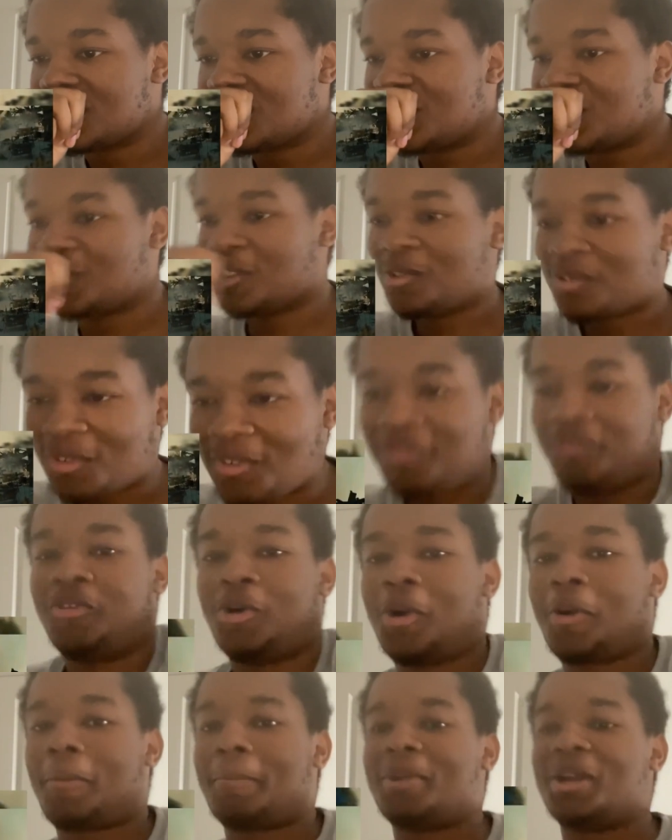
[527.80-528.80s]
Sit the
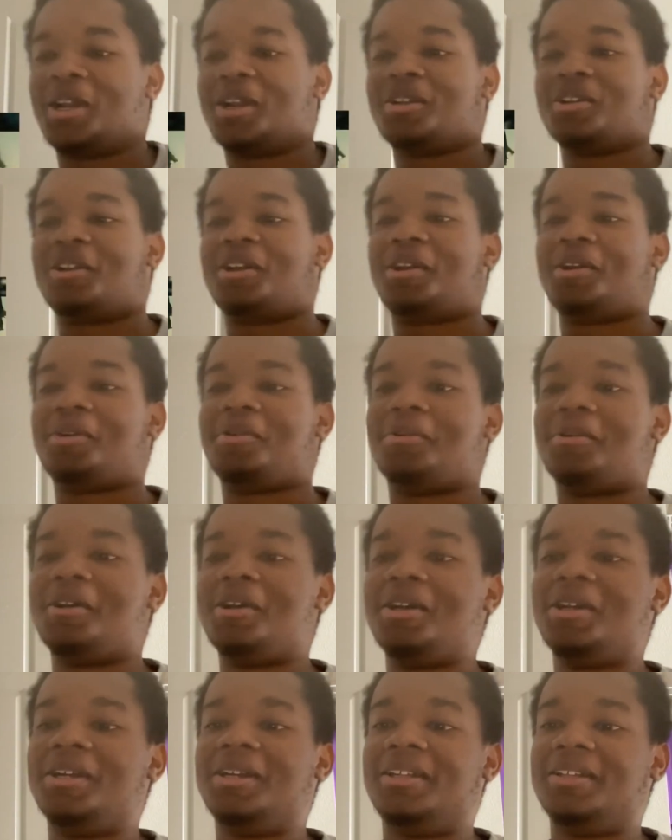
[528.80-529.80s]
fuck back down.
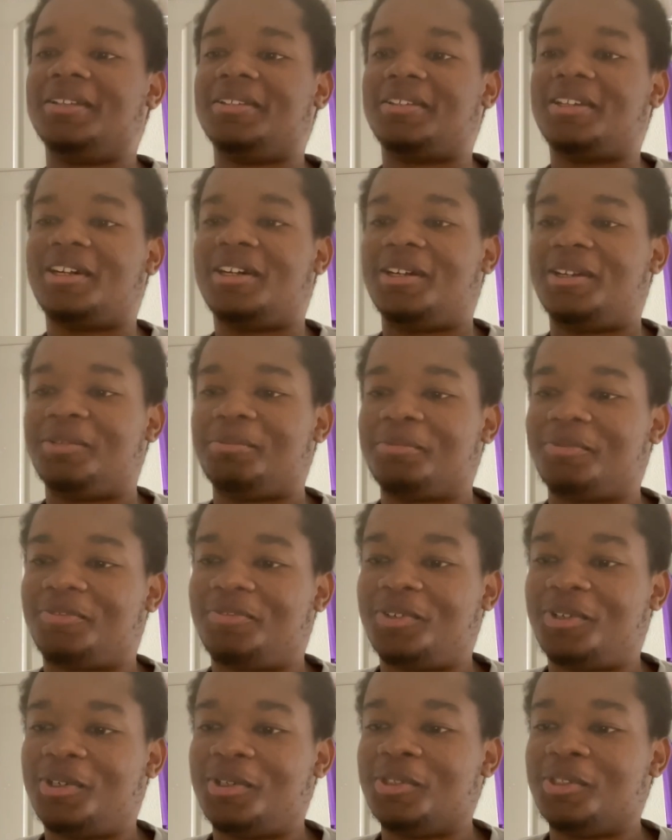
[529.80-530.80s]
God, you
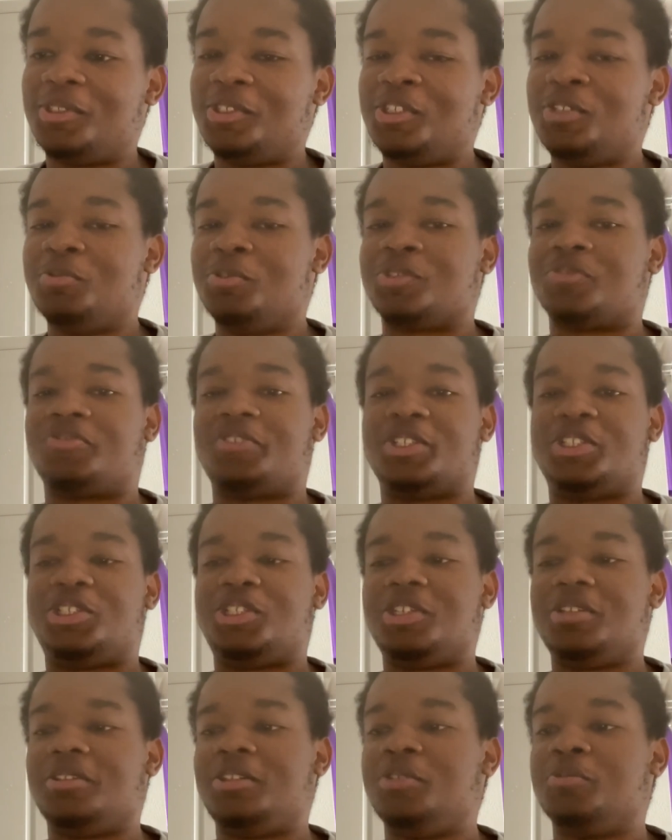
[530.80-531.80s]
fallen. He was
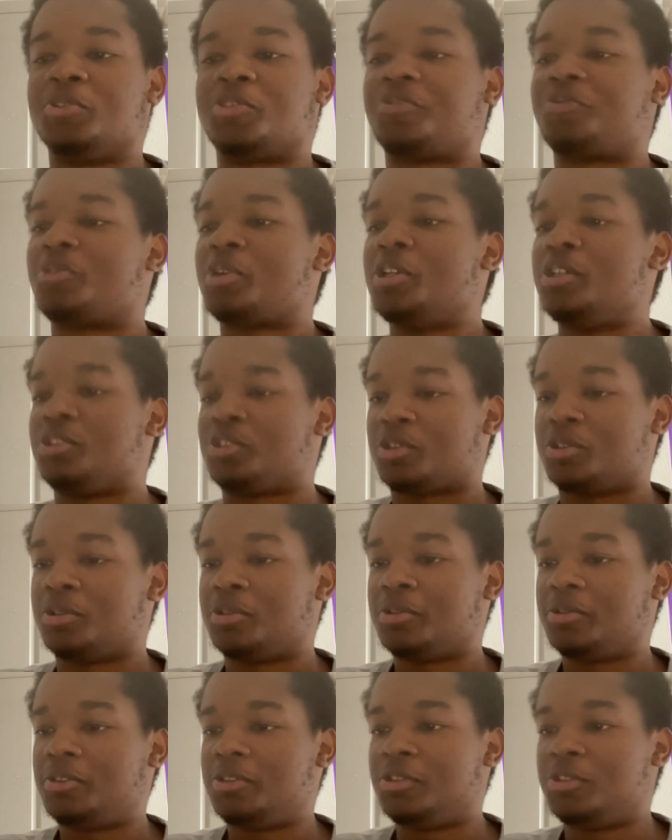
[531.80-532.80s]

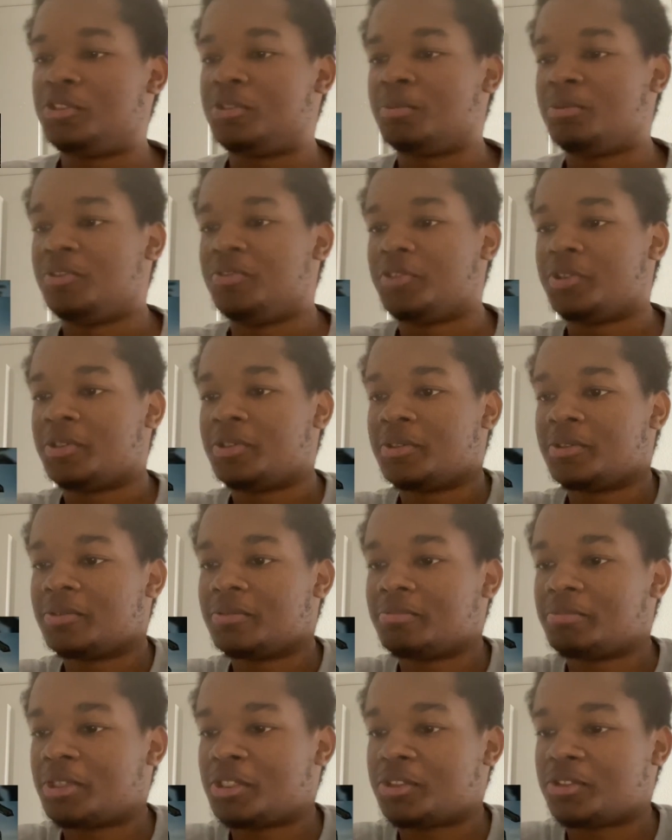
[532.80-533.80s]
Frieza in this movie,
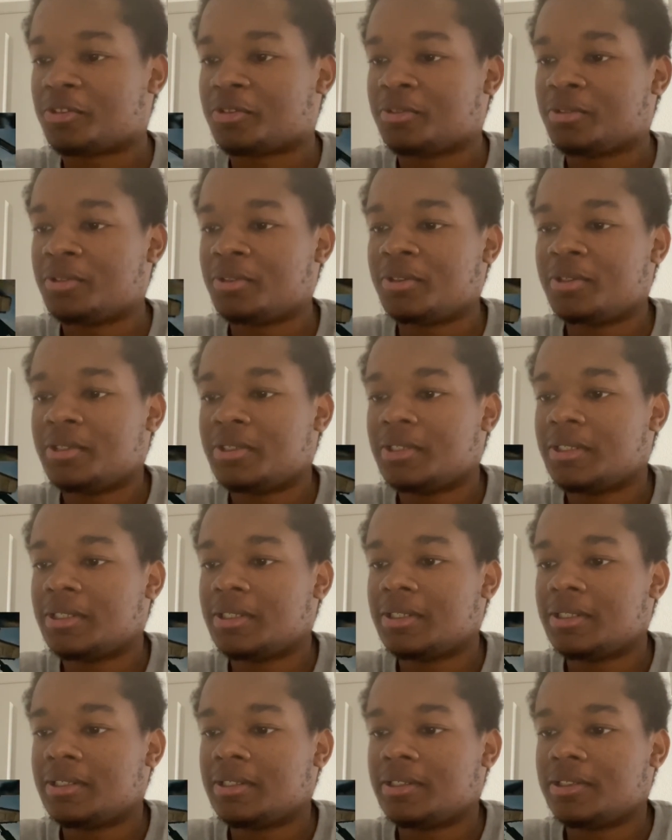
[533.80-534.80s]
basically.
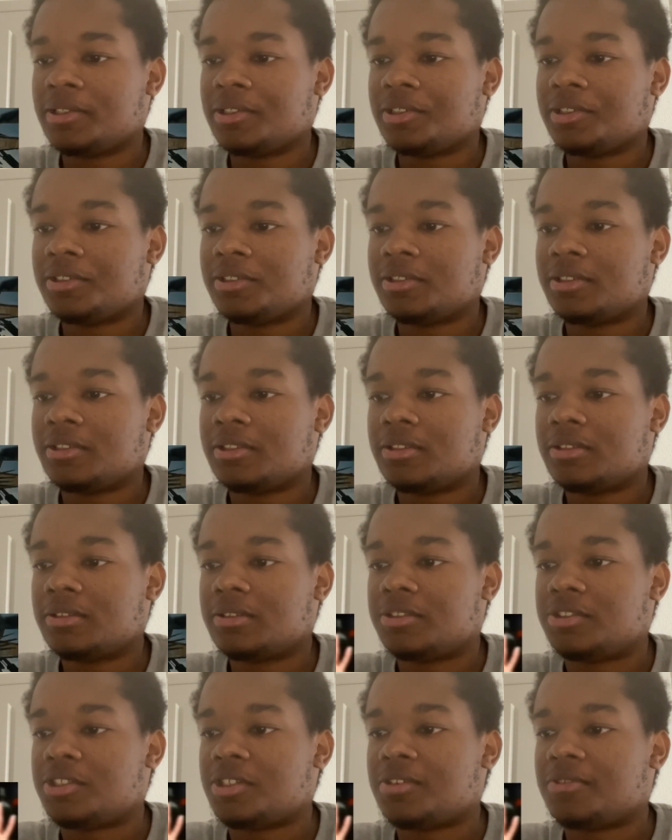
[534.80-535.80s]

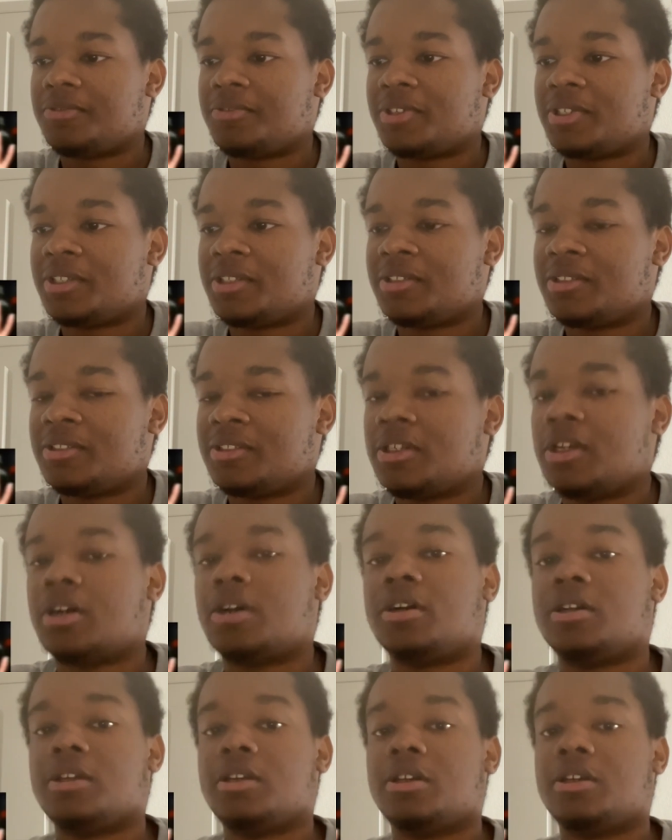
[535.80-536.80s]
Jetfire?
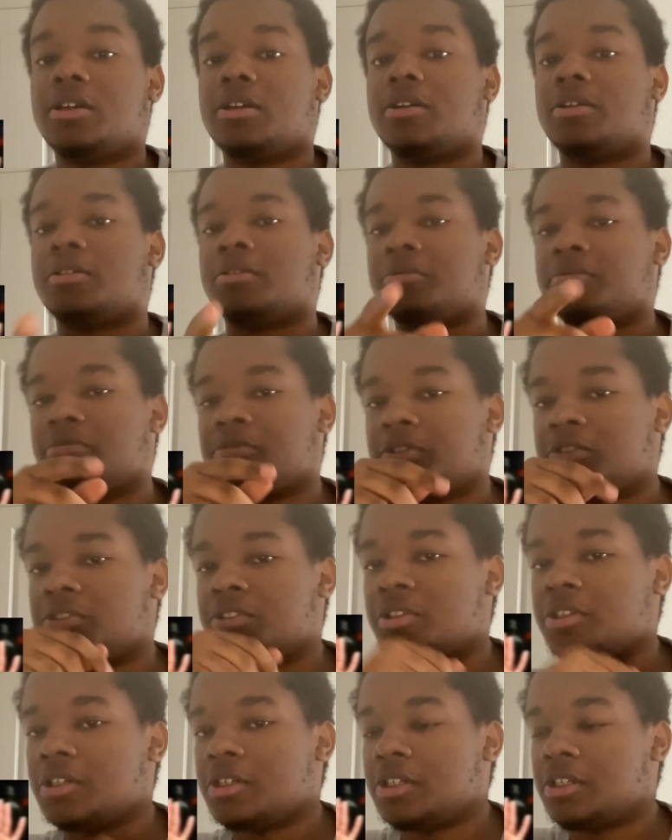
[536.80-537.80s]
Oh, yeah. That's
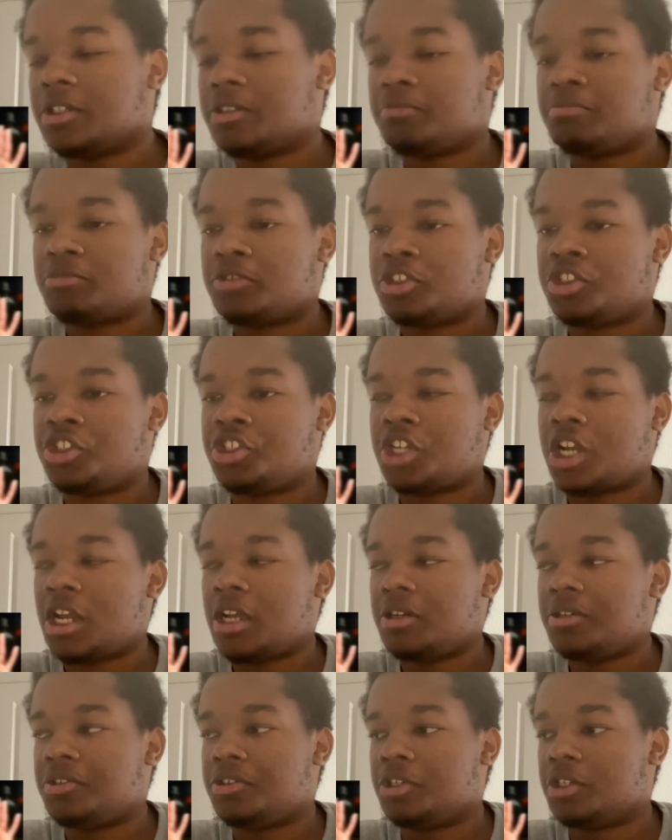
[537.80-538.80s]
the guy that
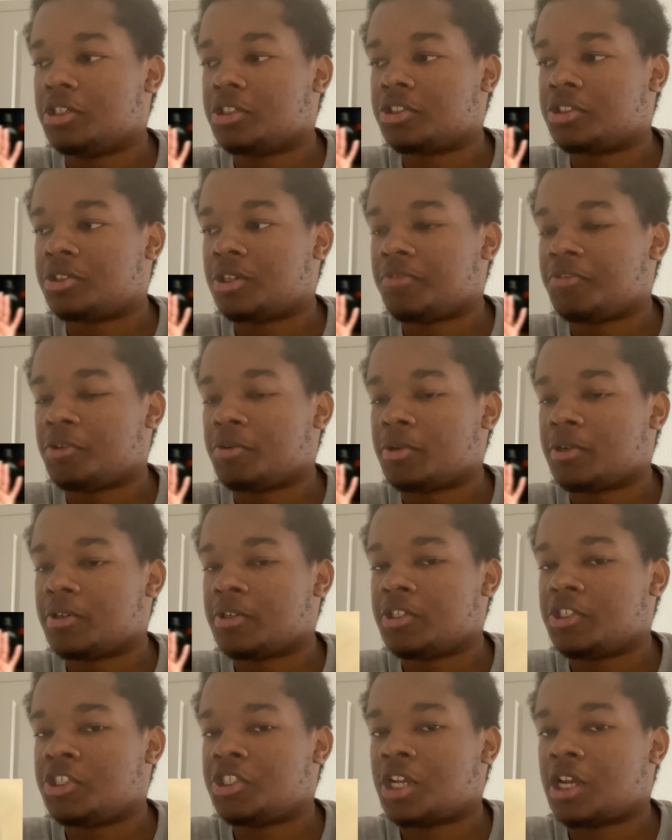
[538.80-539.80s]
shat dust everywhere.
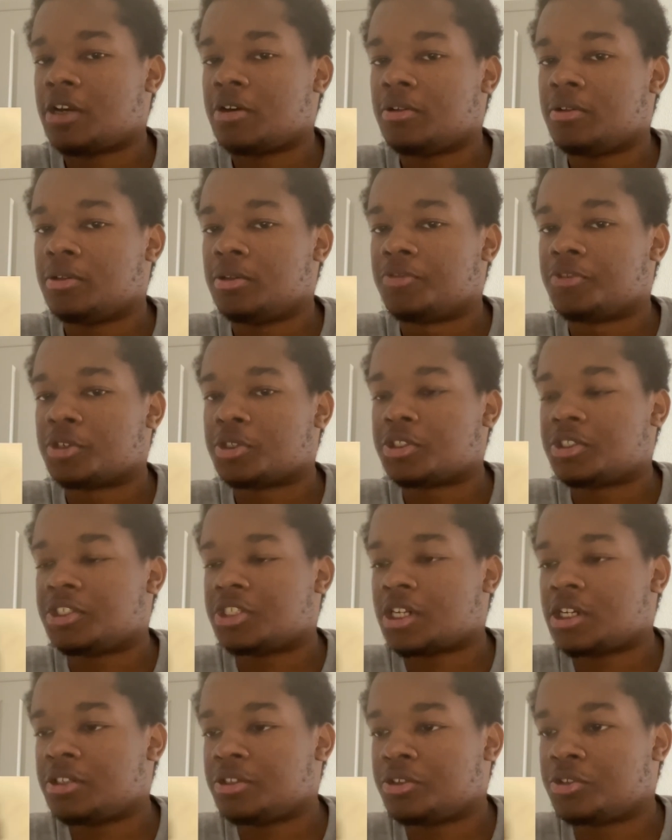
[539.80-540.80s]
He shat all over
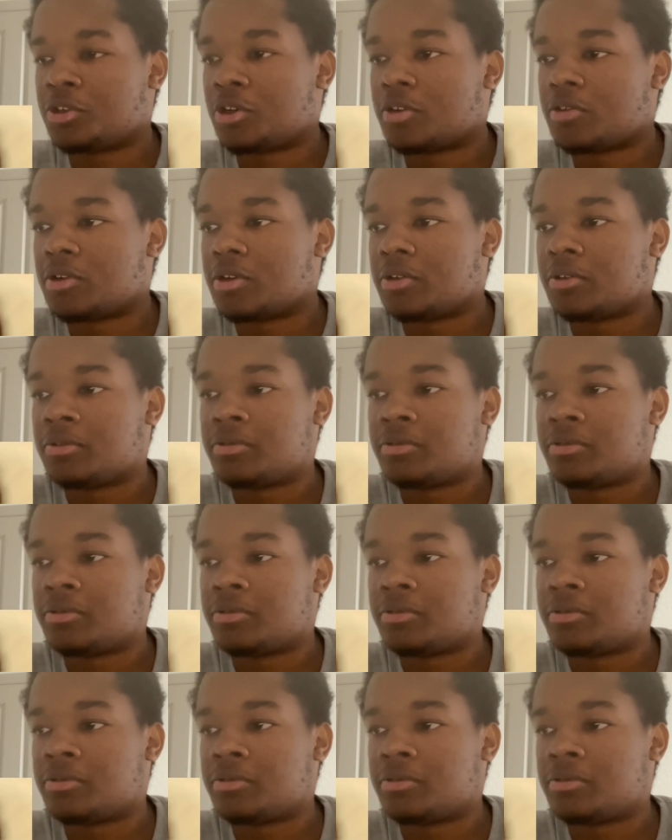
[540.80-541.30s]
John Turturro.